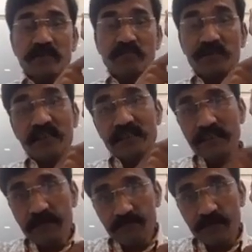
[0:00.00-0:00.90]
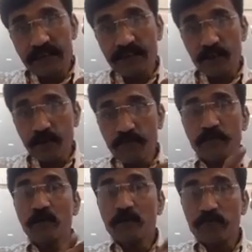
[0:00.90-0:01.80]
with the deep fascia of
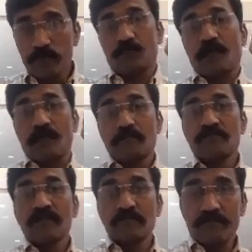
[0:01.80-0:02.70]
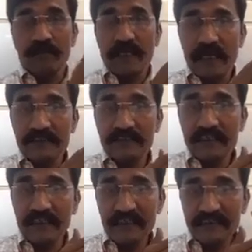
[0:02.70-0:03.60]
forearm, whereas
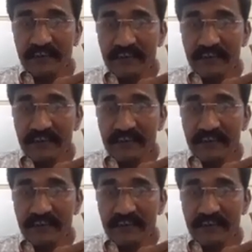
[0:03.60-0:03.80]
it is